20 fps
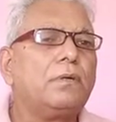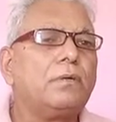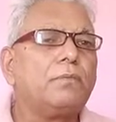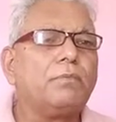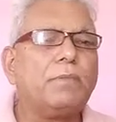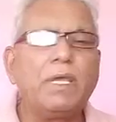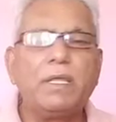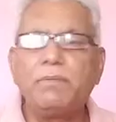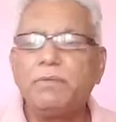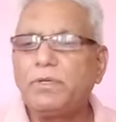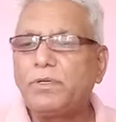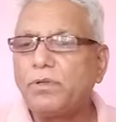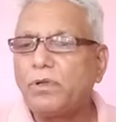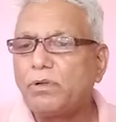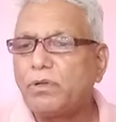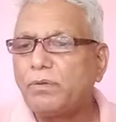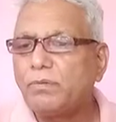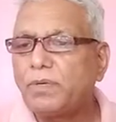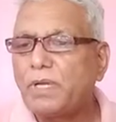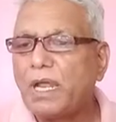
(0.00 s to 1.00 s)
When we talk
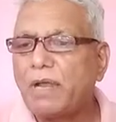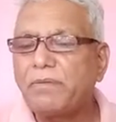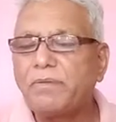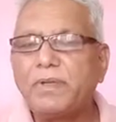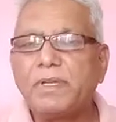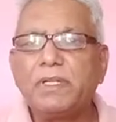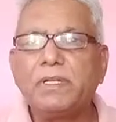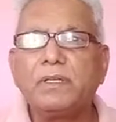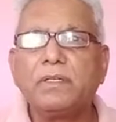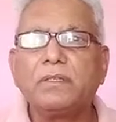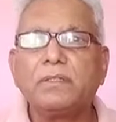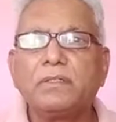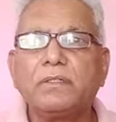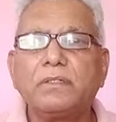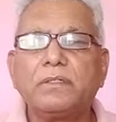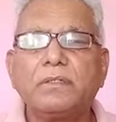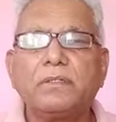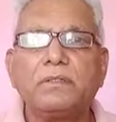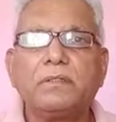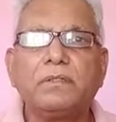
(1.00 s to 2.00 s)
of drafting,
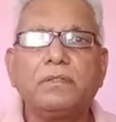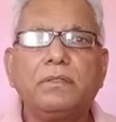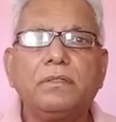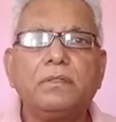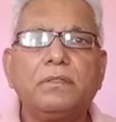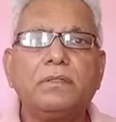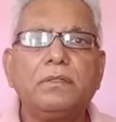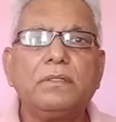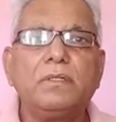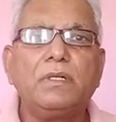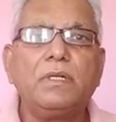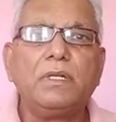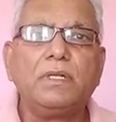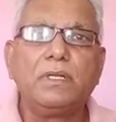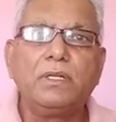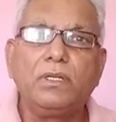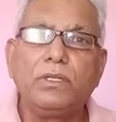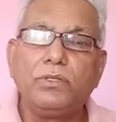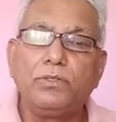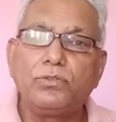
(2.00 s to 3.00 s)

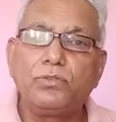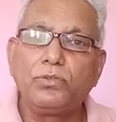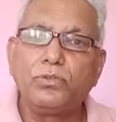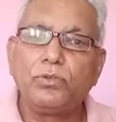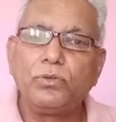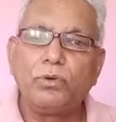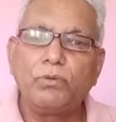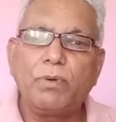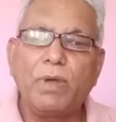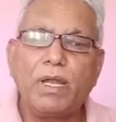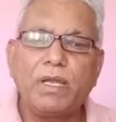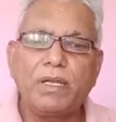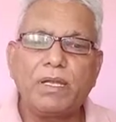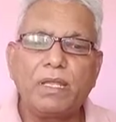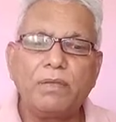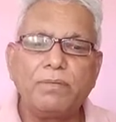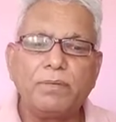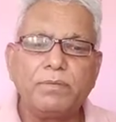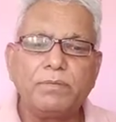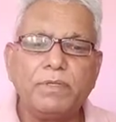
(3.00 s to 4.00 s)
you should know what
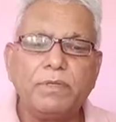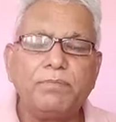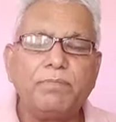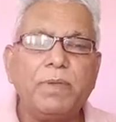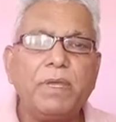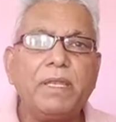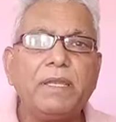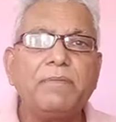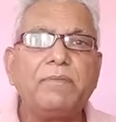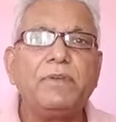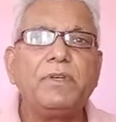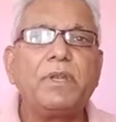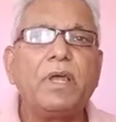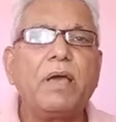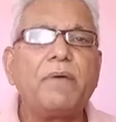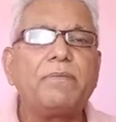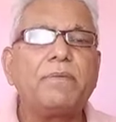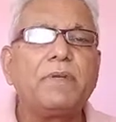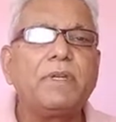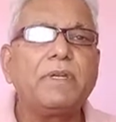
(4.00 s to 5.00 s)
type of when we
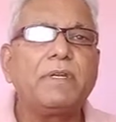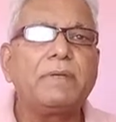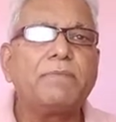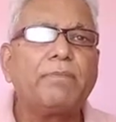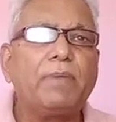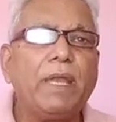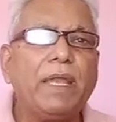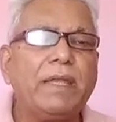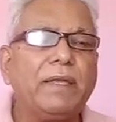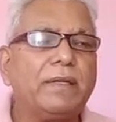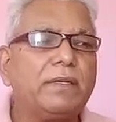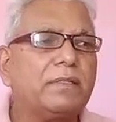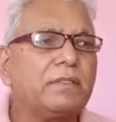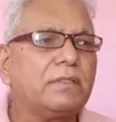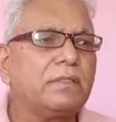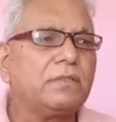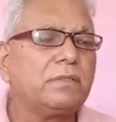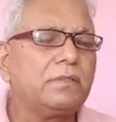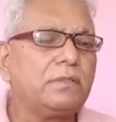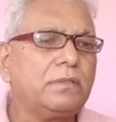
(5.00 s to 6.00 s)
draft a plaint.
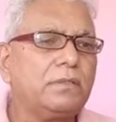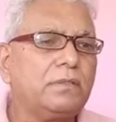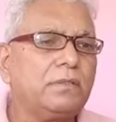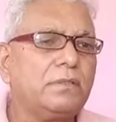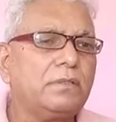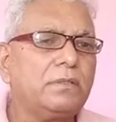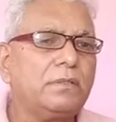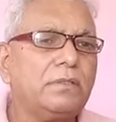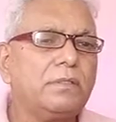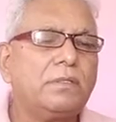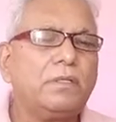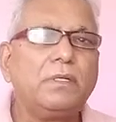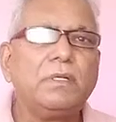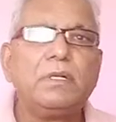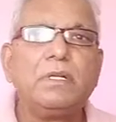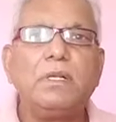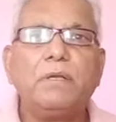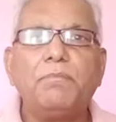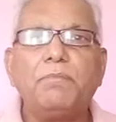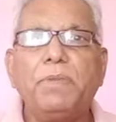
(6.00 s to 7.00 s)

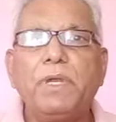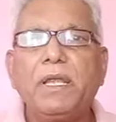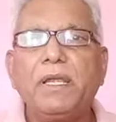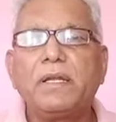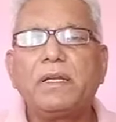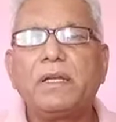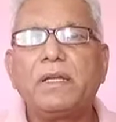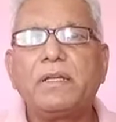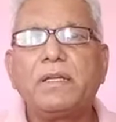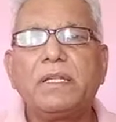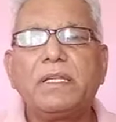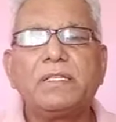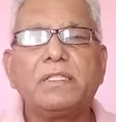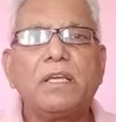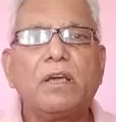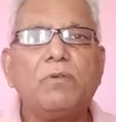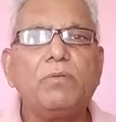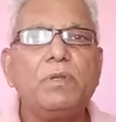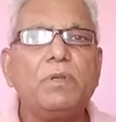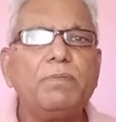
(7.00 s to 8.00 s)
Plaint contains
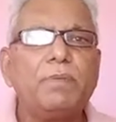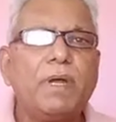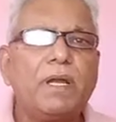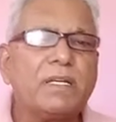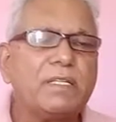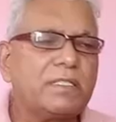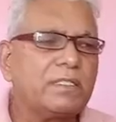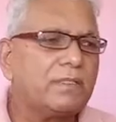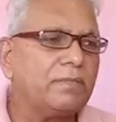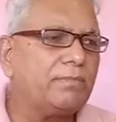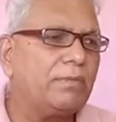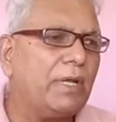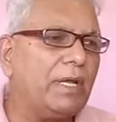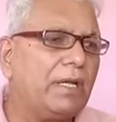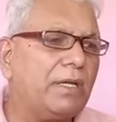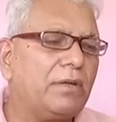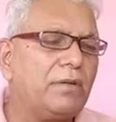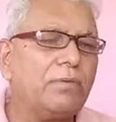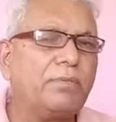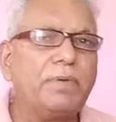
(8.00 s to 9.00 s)
how many parts?
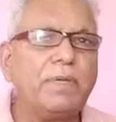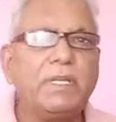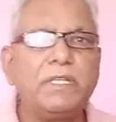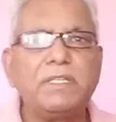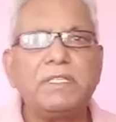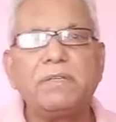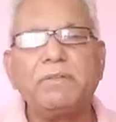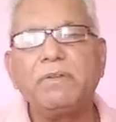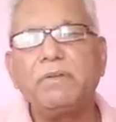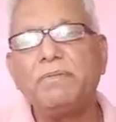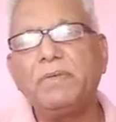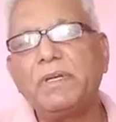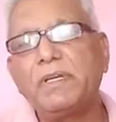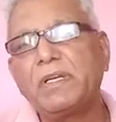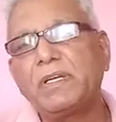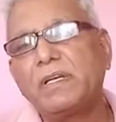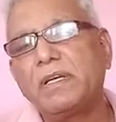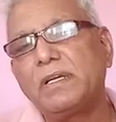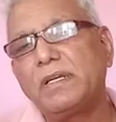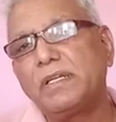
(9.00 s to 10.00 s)
Plaint of any civil matter
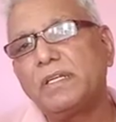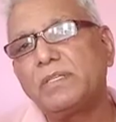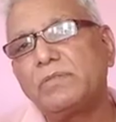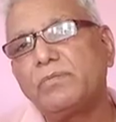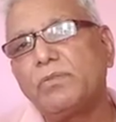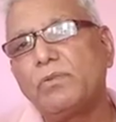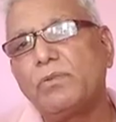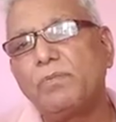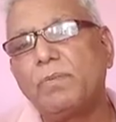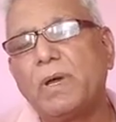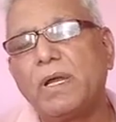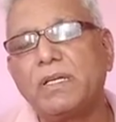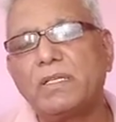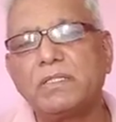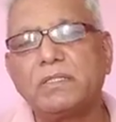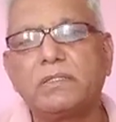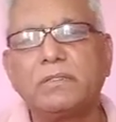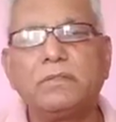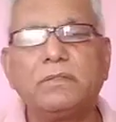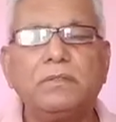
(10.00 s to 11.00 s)
contains 4
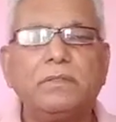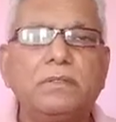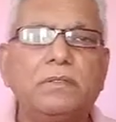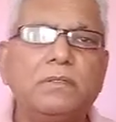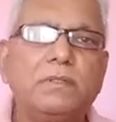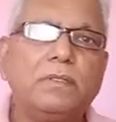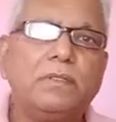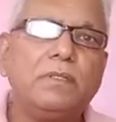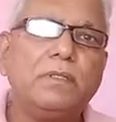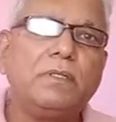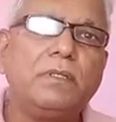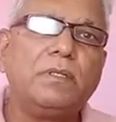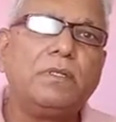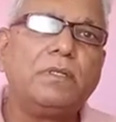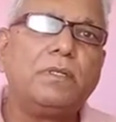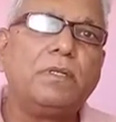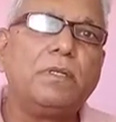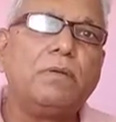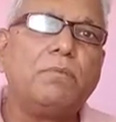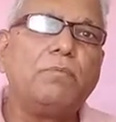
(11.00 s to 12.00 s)
parts.
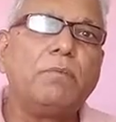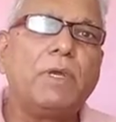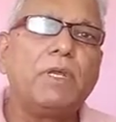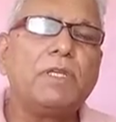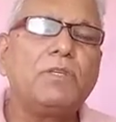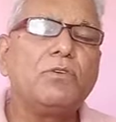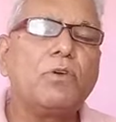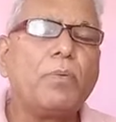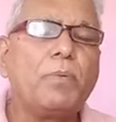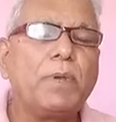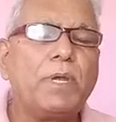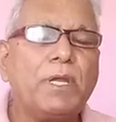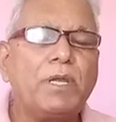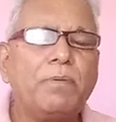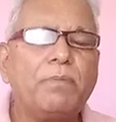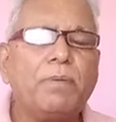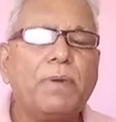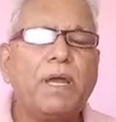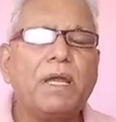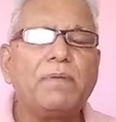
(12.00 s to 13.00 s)
One is
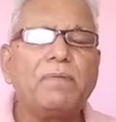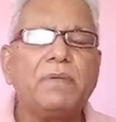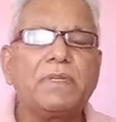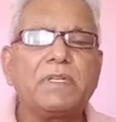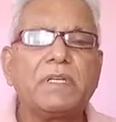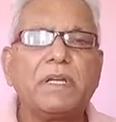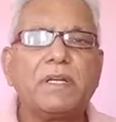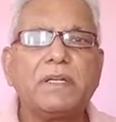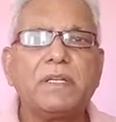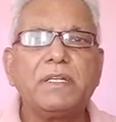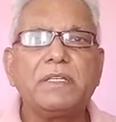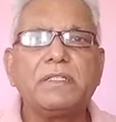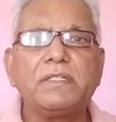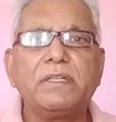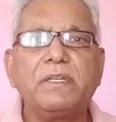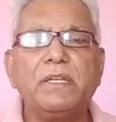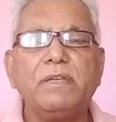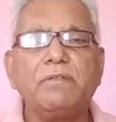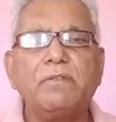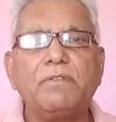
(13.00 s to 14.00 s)
operative part, which contains the
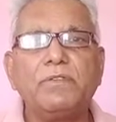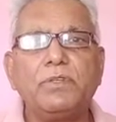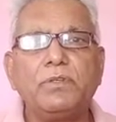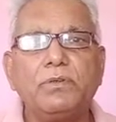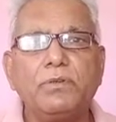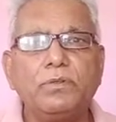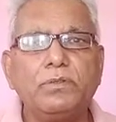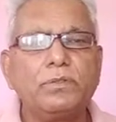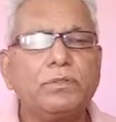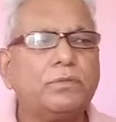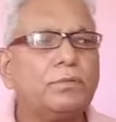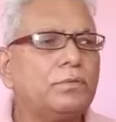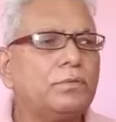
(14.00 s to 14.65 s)
name of the court,